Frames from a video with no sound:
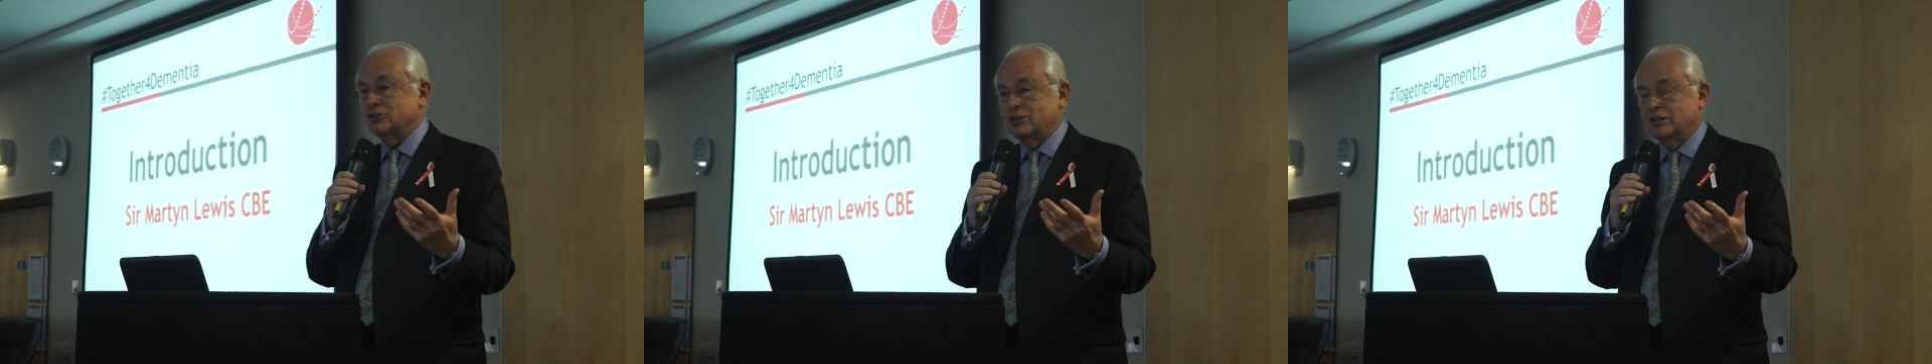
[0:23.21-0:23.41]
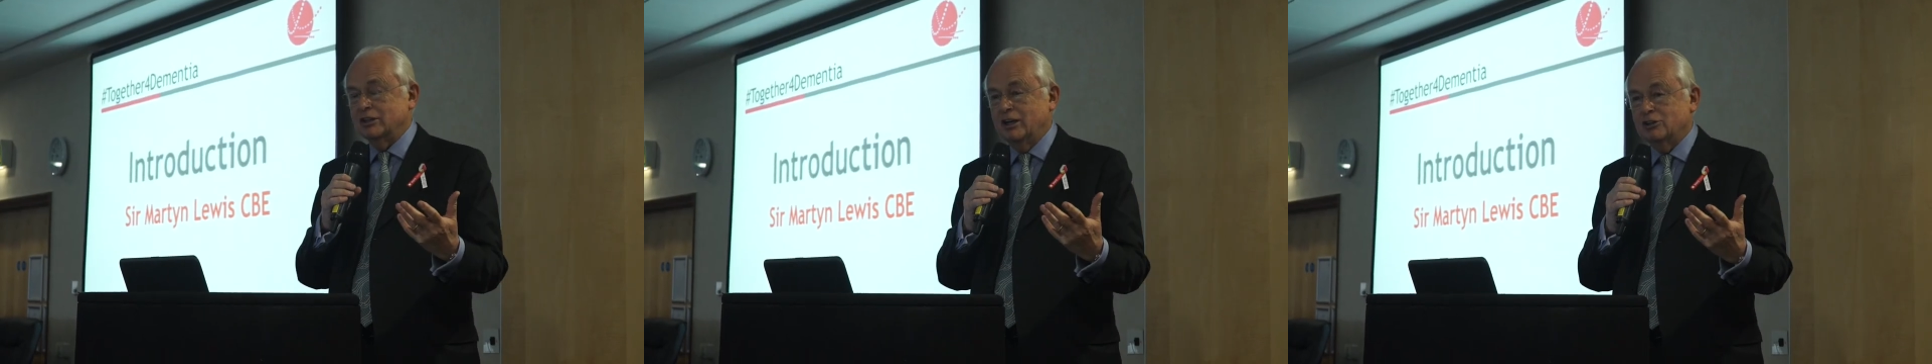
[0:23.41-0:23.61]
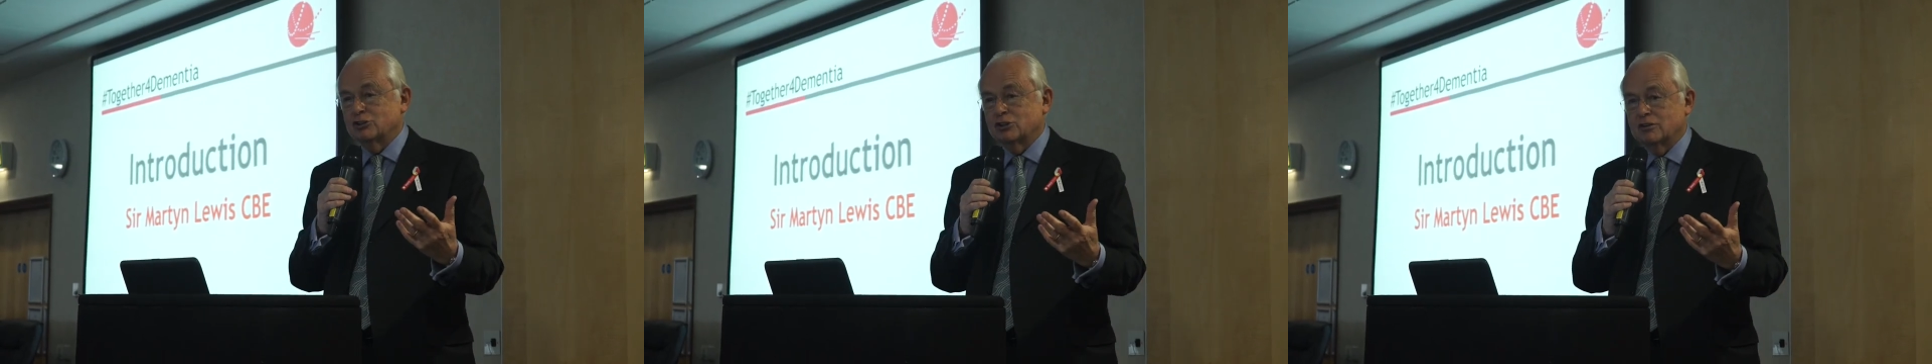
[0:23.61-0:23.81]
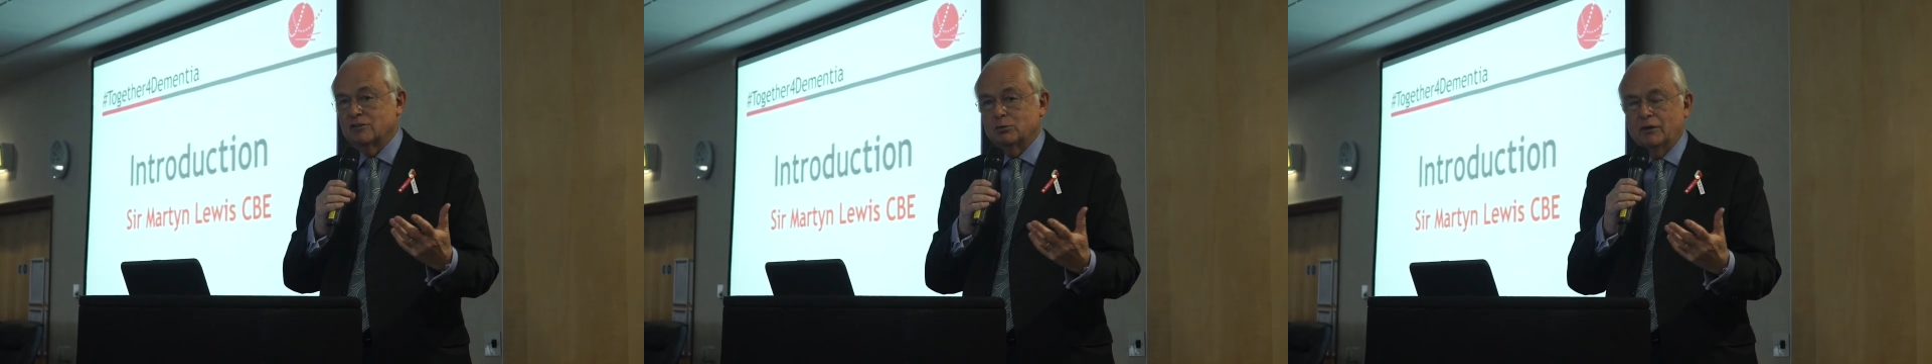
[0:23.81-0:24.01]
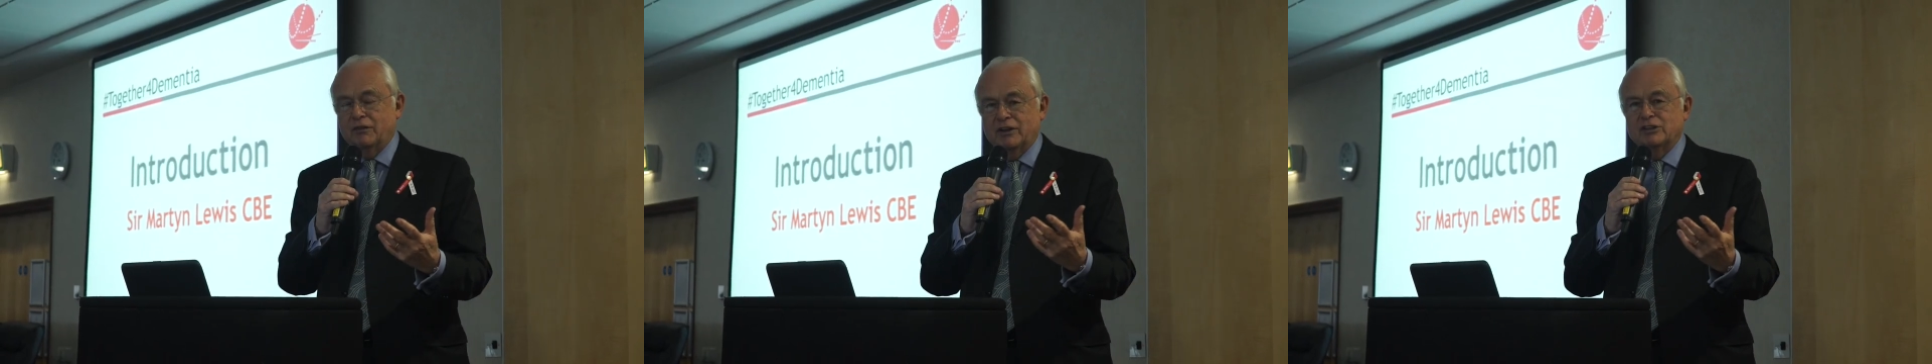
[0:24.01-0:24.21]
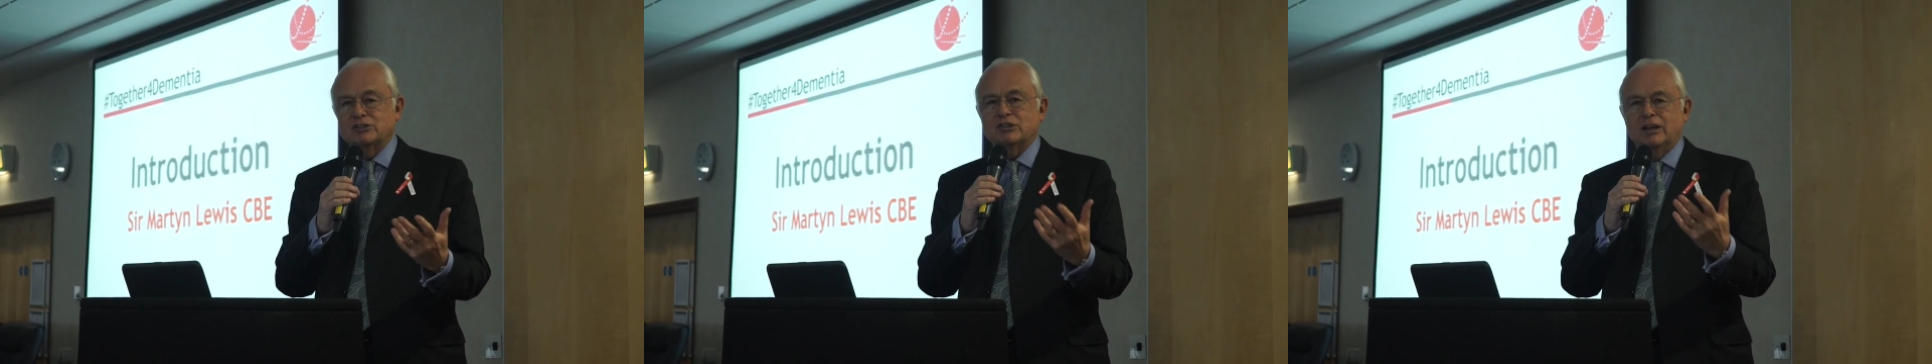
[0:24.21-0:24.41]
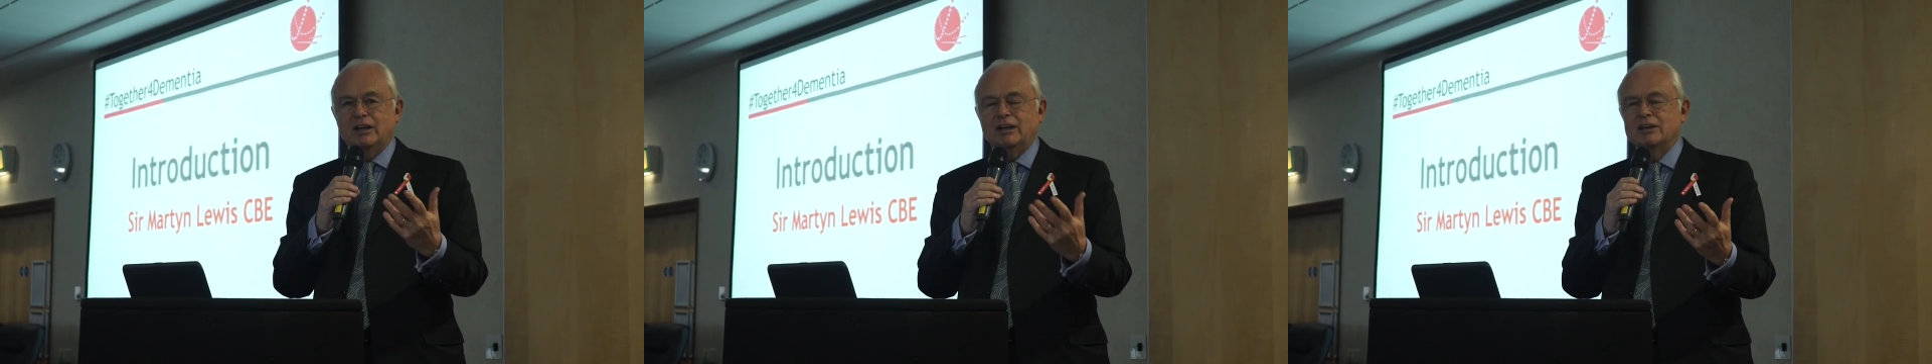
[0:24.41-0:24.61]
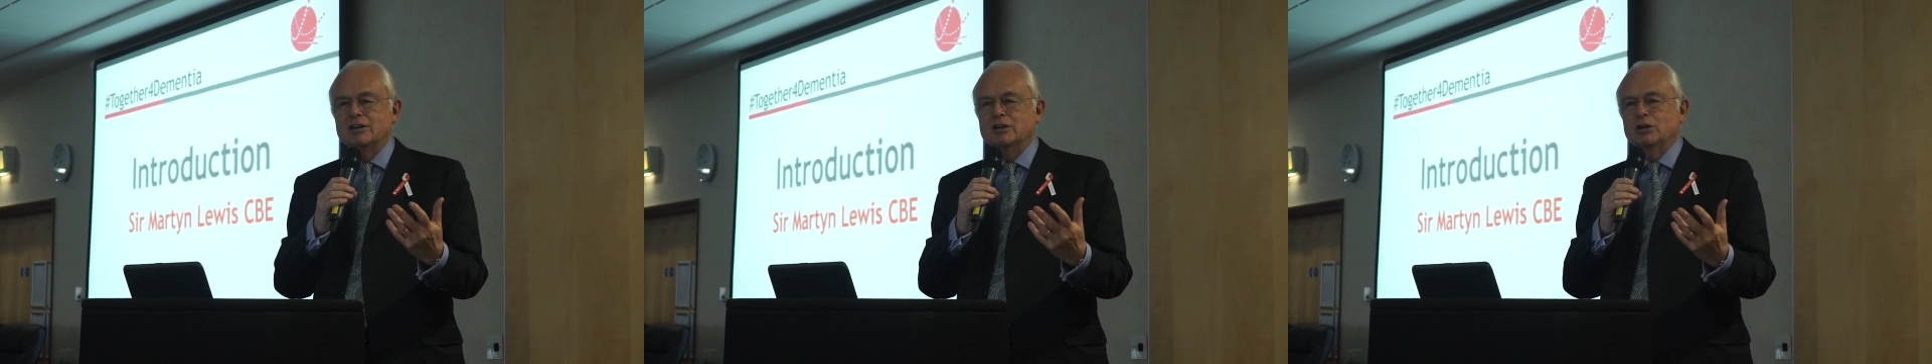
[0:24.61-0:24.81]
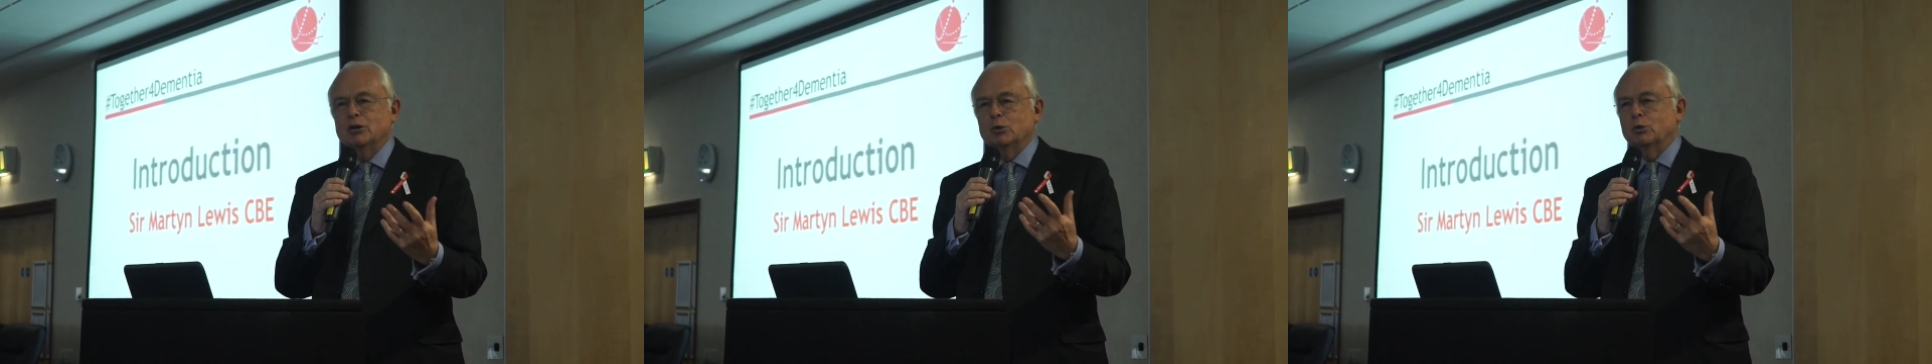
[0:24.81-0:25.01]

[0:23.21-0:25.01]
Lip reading: great topics covered.